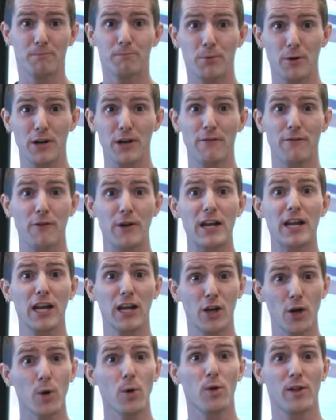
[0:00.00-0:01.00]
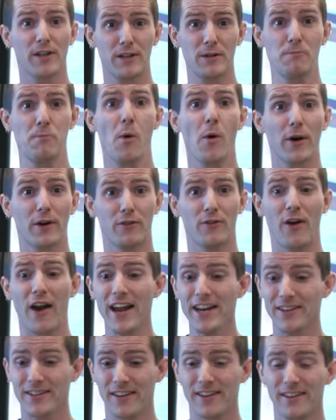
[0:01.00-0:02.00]
Pretty freaking cool and important,
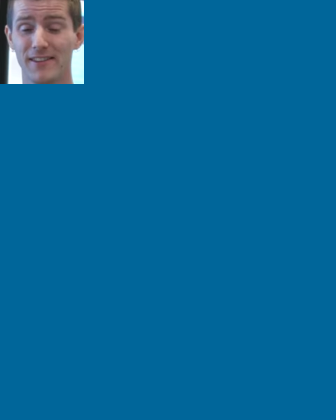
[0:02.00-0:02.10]
right?